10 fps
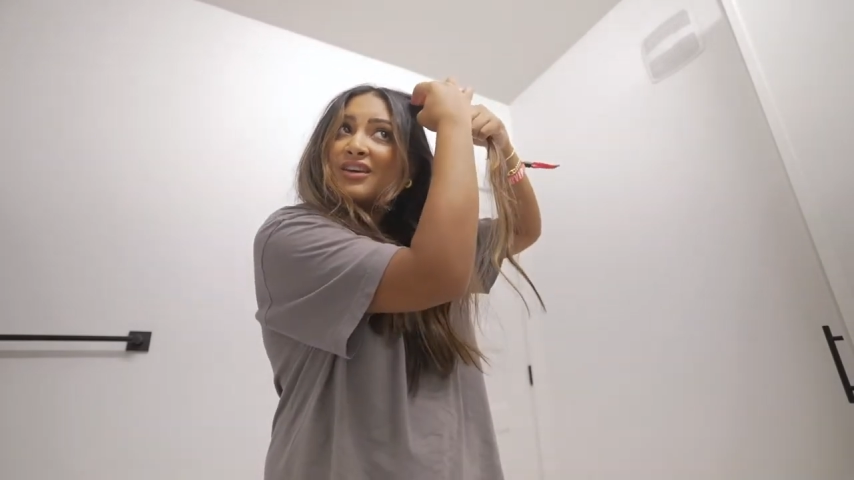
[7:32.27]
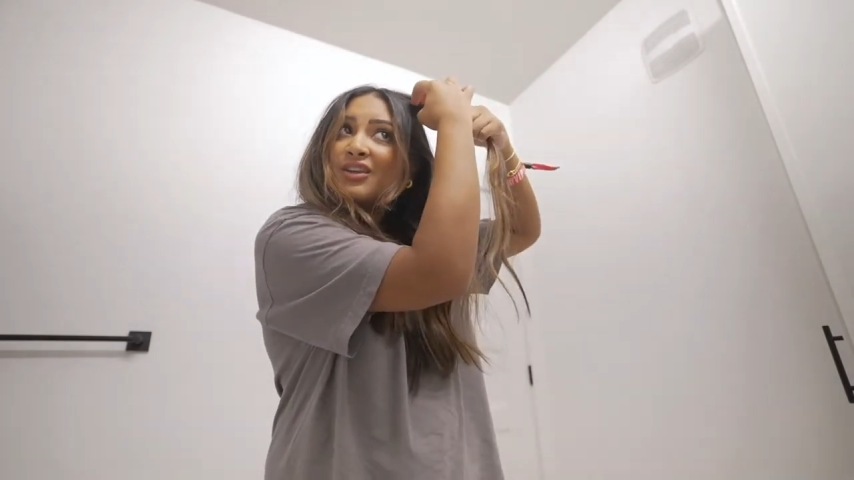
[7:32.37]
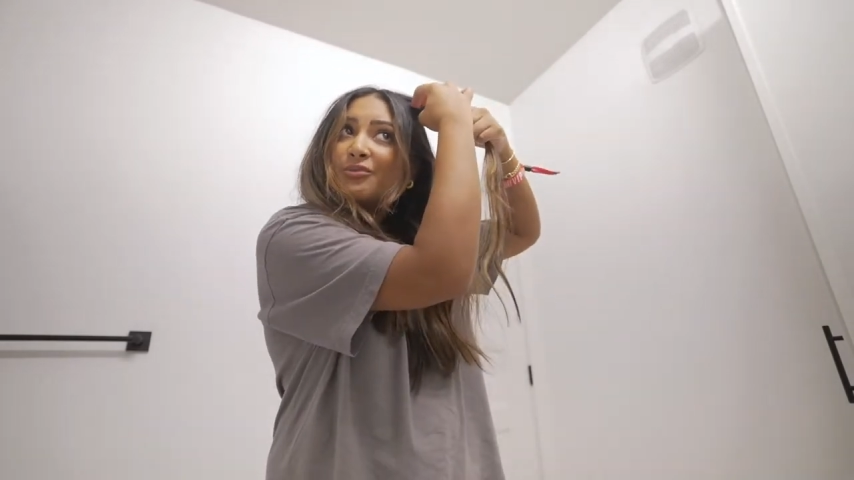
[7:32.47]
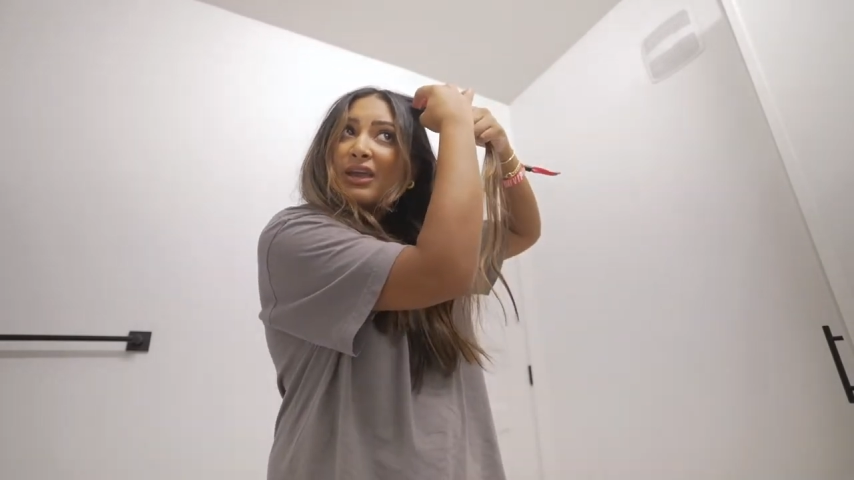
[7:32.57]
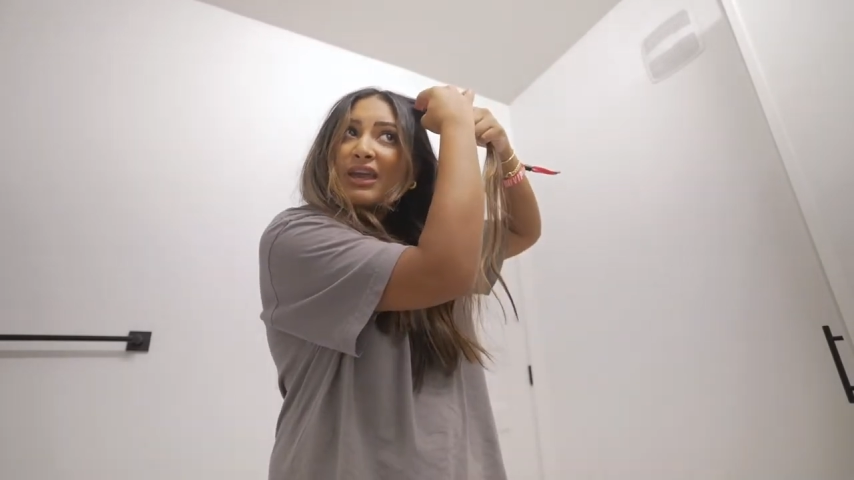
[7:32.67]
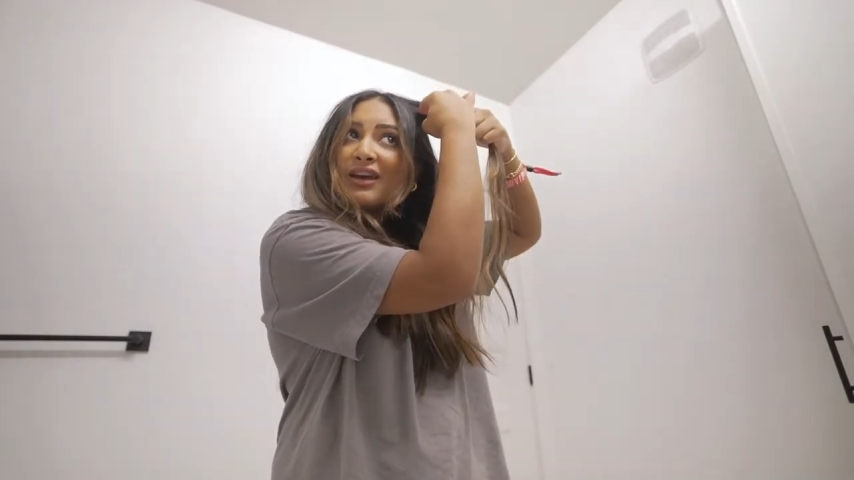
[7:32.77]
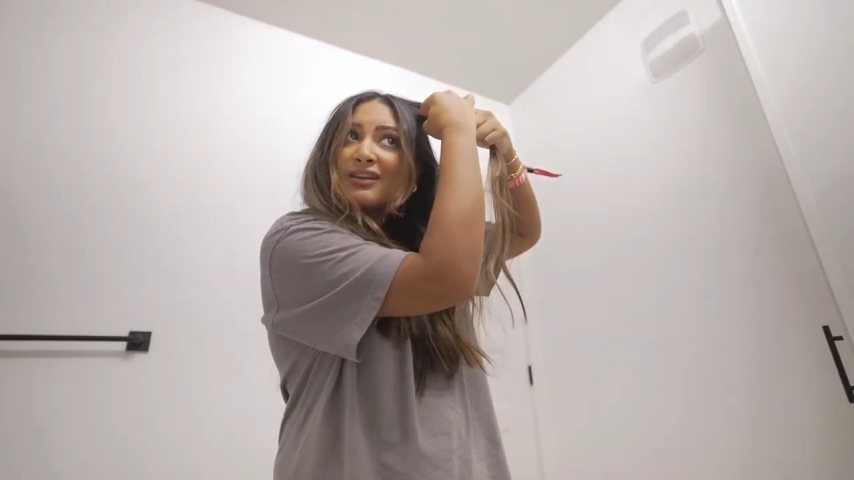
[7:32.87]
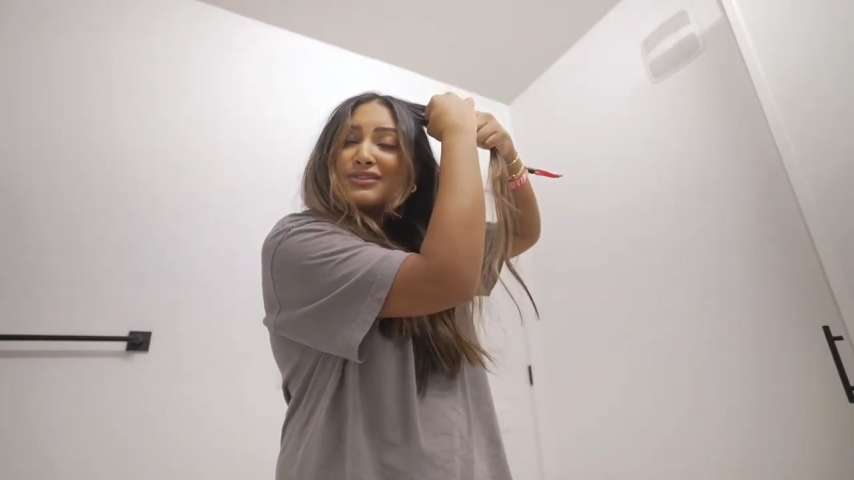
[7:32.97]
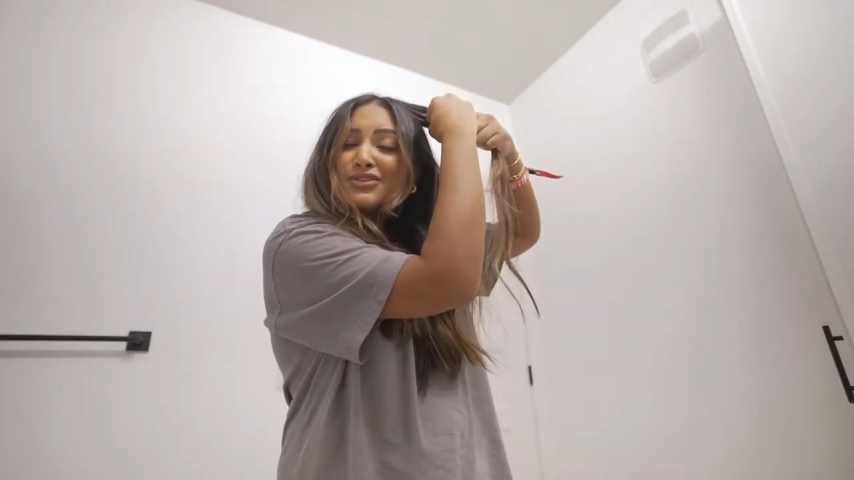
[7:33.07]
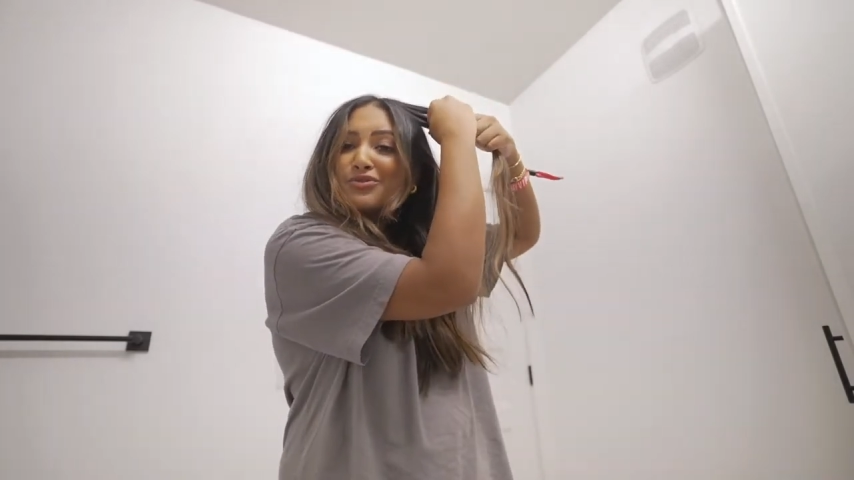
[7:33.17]
you
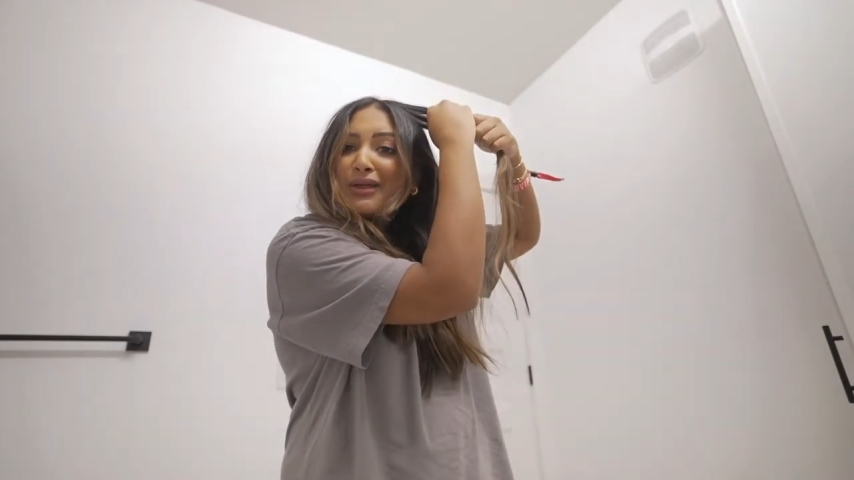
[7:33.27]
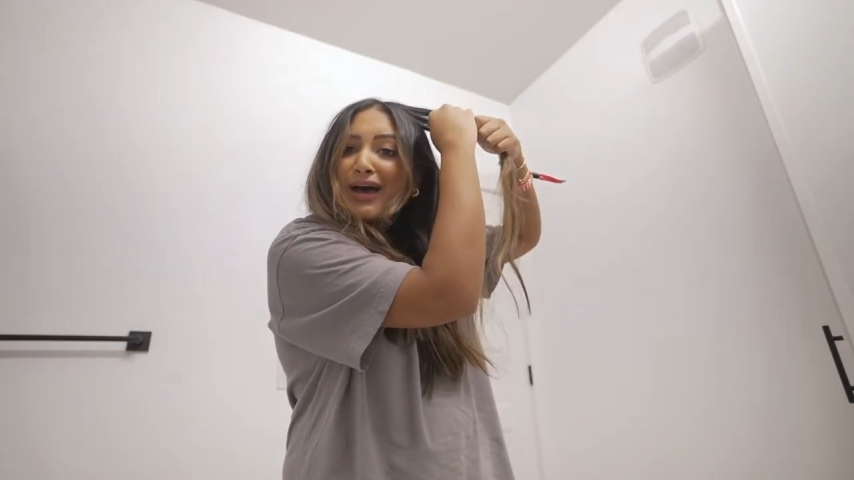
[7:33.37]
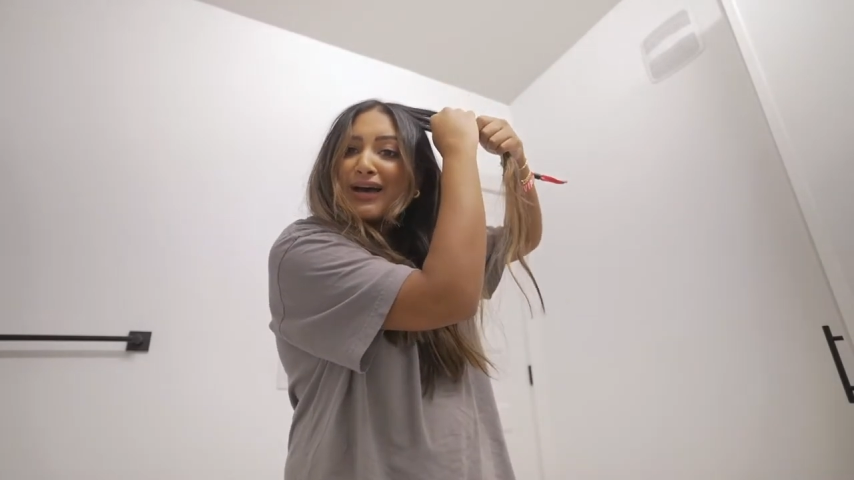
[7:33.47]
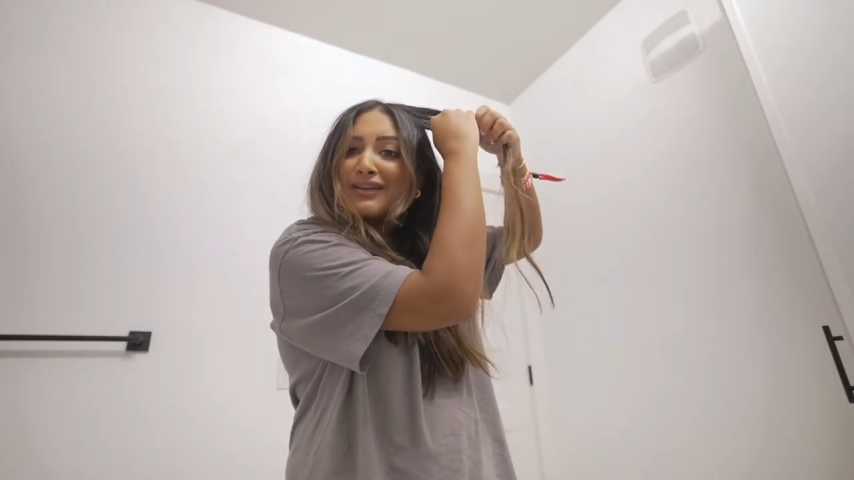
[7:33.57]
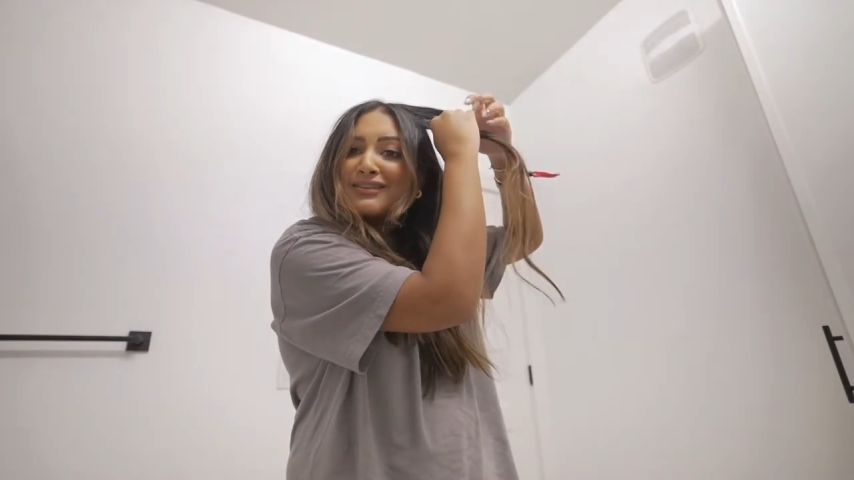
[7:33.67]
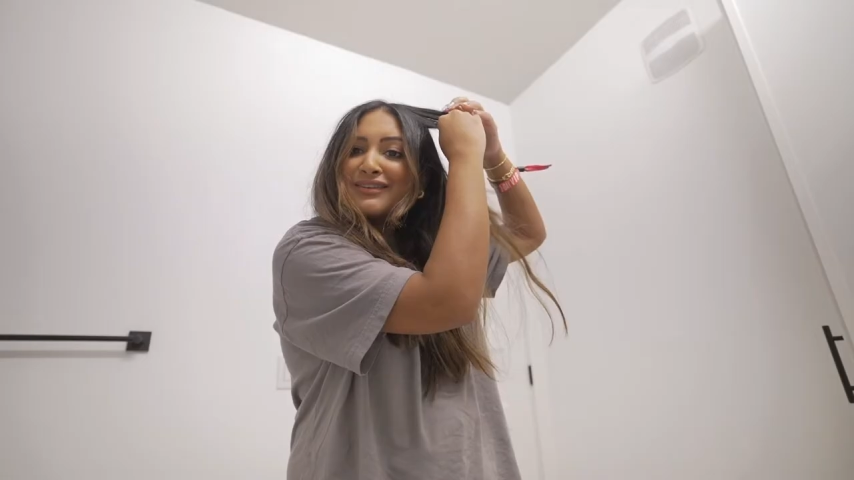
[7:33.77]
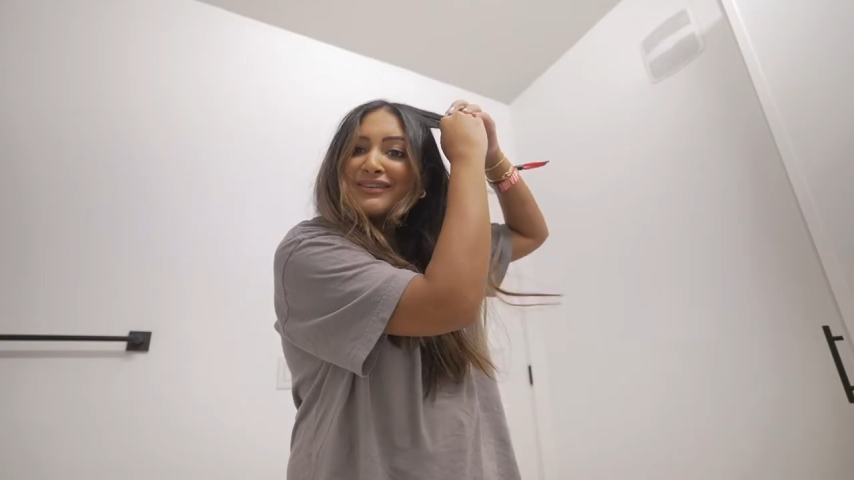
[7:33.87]
can't do that.